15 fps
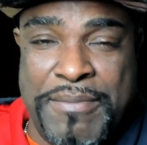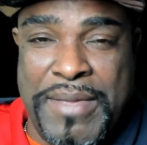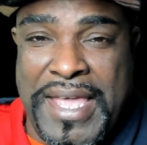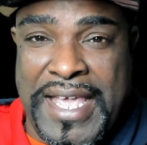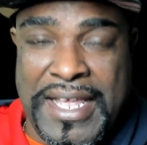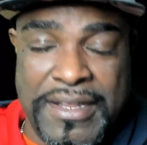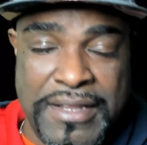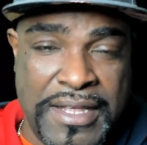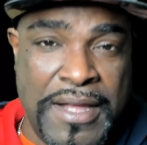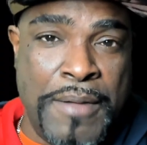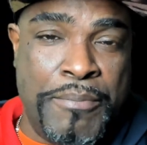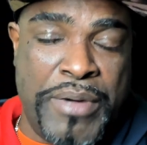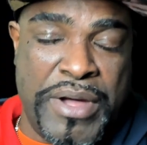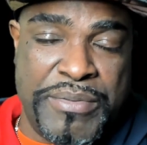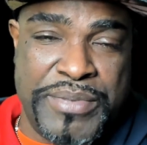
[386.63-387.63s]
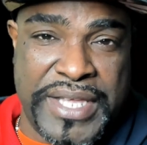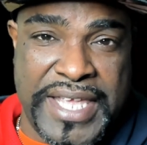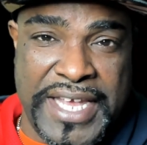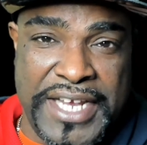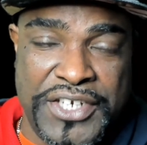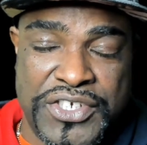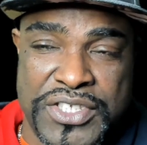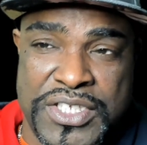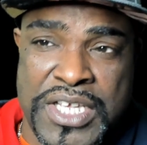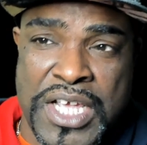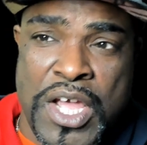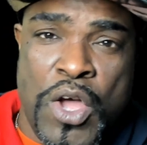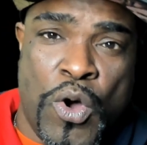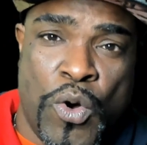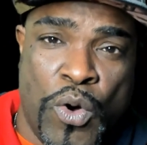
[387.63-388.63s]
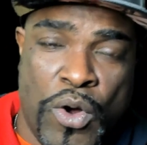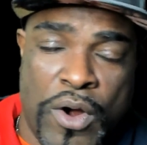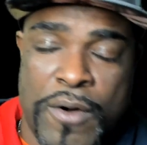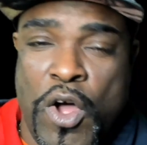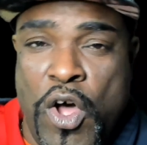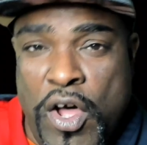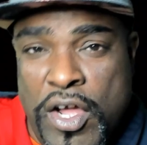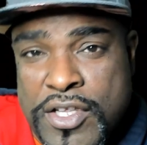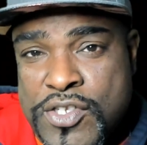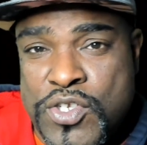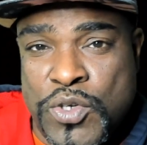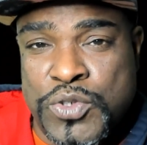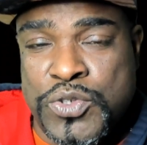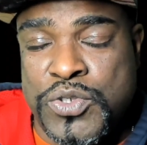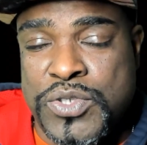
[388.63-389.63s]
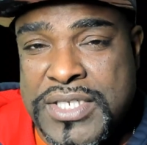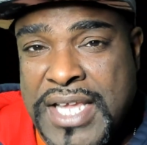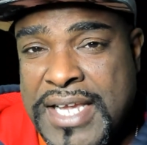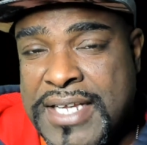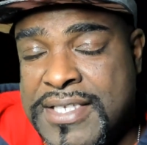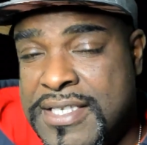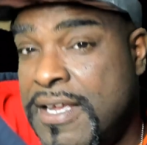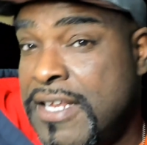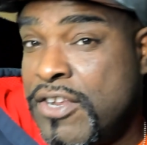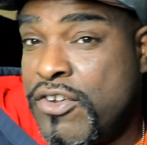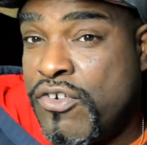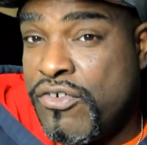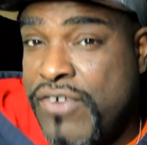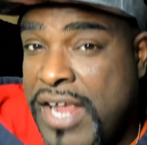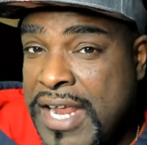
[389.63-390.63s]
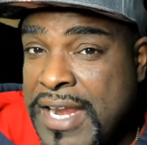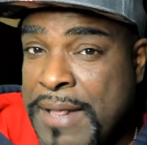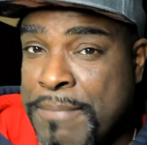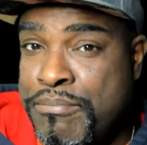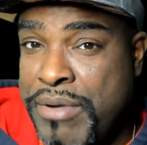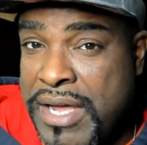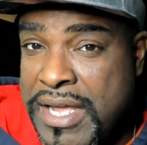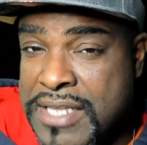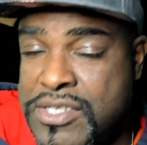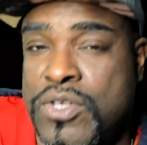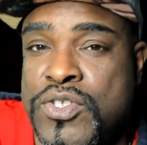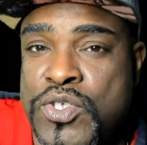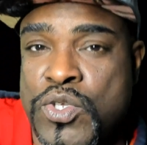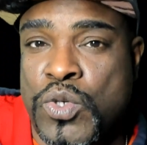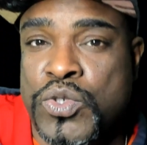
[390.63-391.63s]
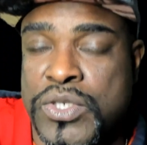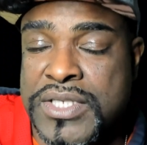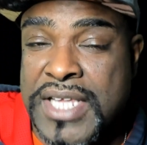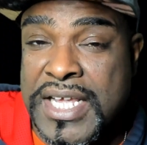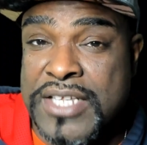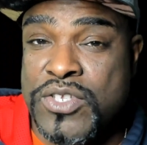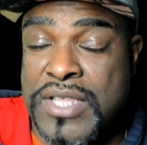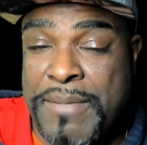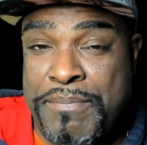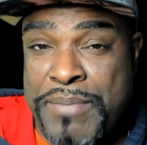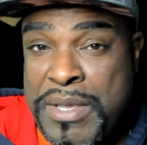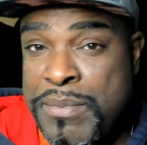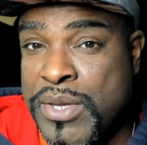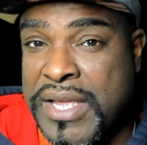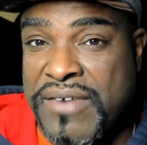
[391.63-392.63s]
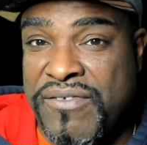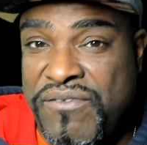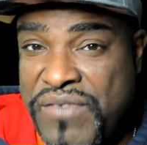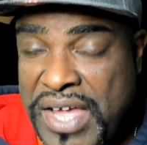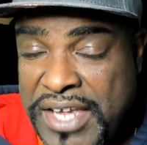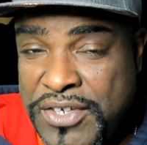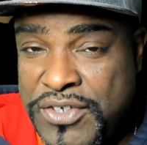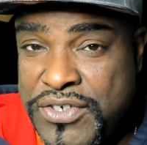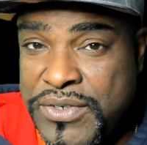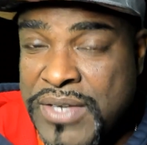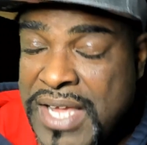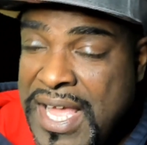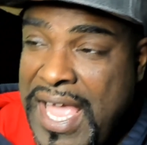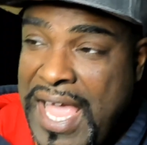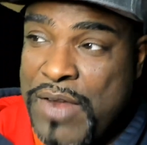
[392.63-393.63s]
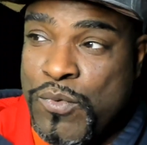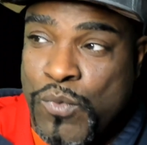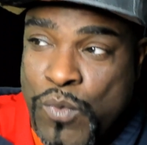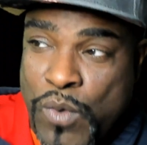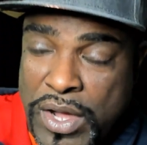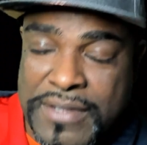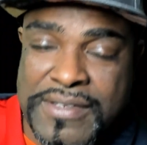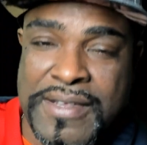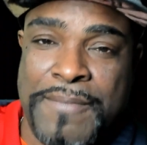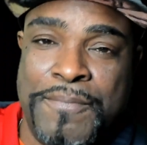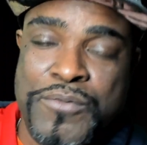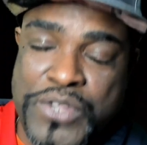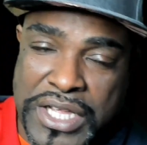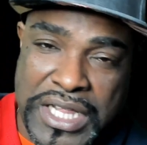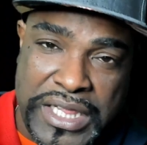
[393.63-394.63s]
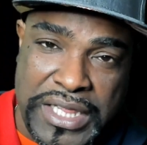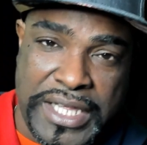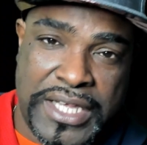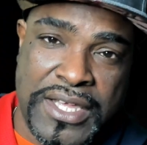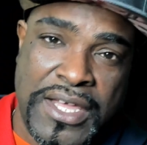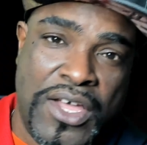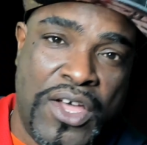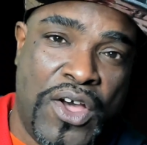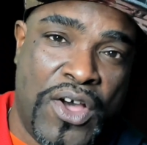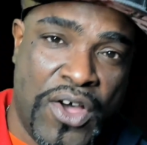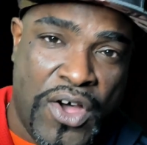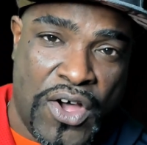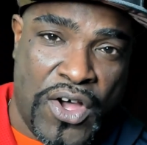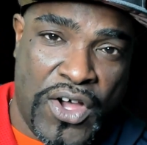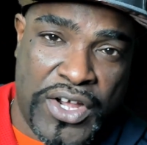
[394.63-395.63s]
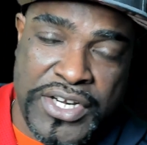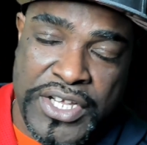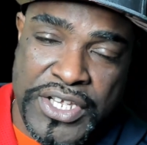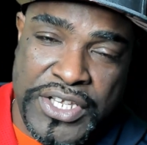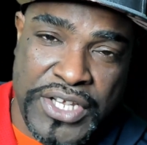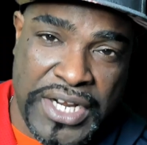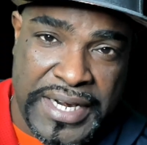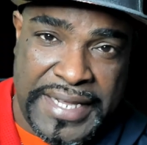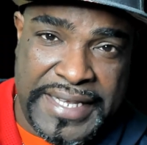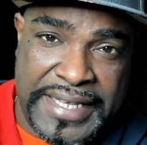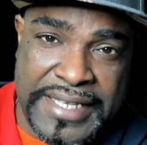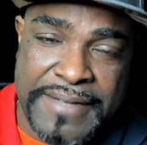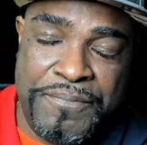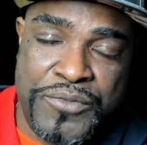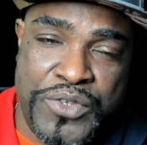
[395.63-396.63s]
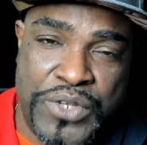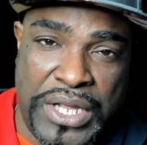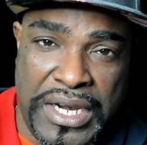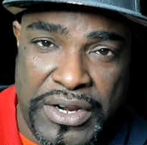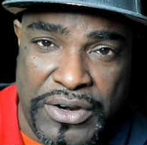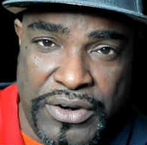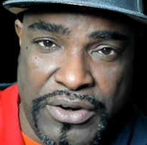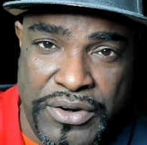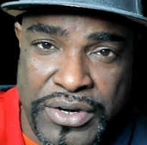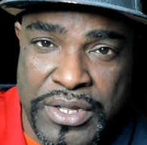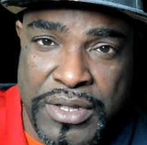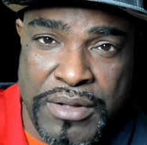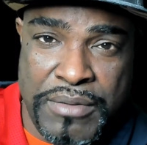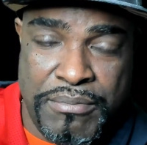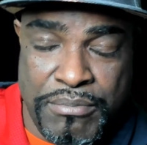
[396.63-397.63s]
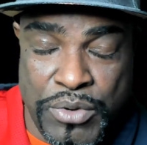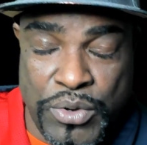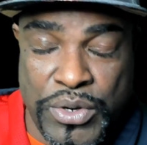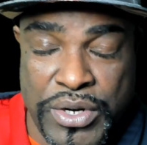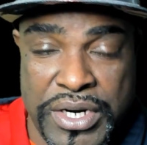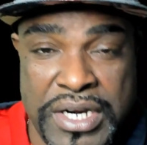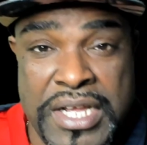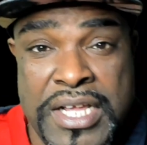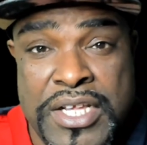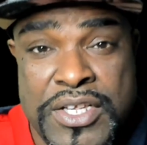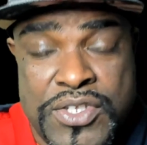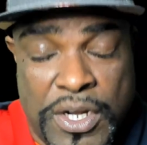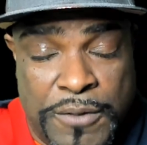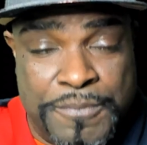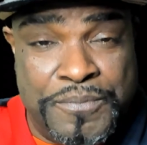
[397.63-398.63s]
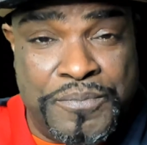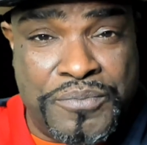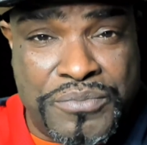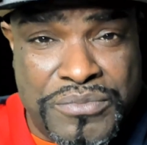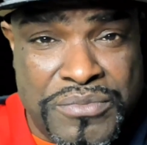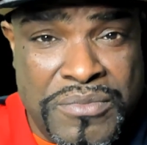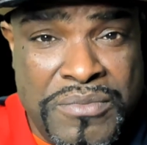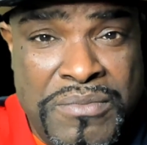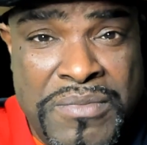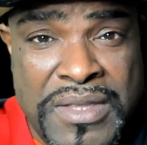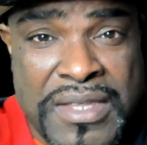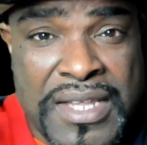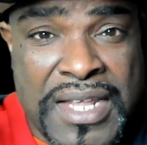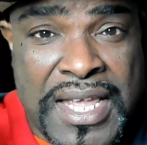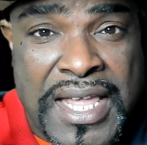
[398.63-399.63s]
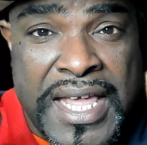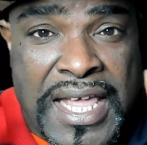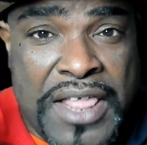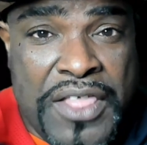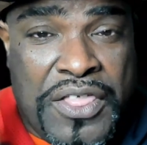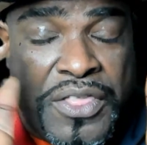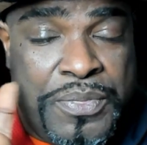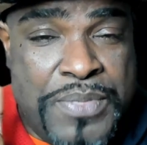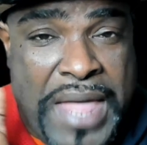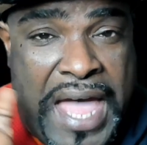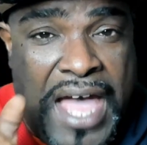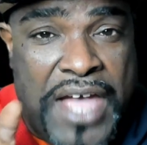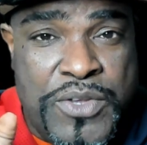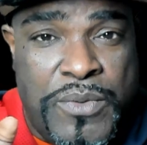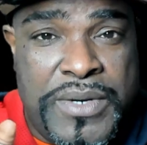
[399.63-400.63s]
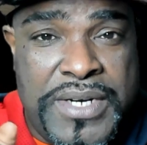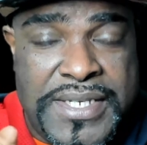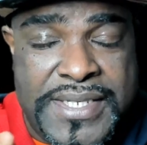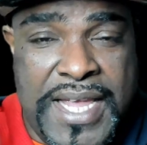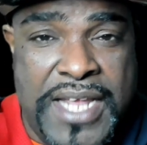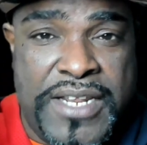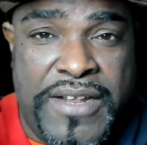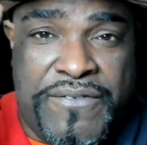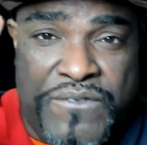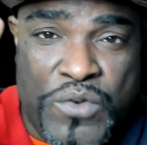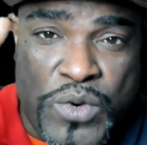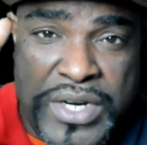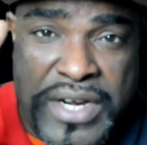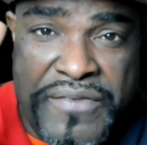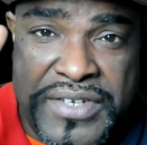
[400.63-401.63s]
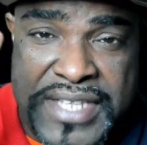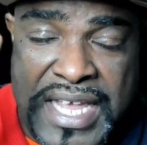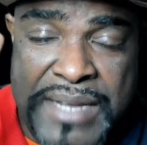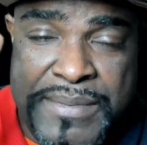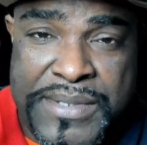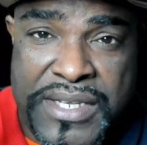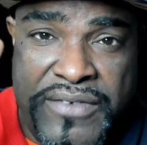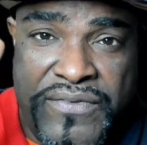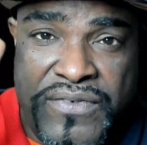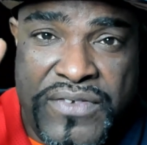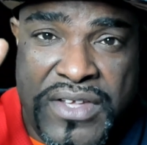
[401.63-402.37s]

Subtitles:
in publications or on social sites and creating buzz on social sites so that people can find you and want to click on your link to learn more. So now you understand the 4 different types of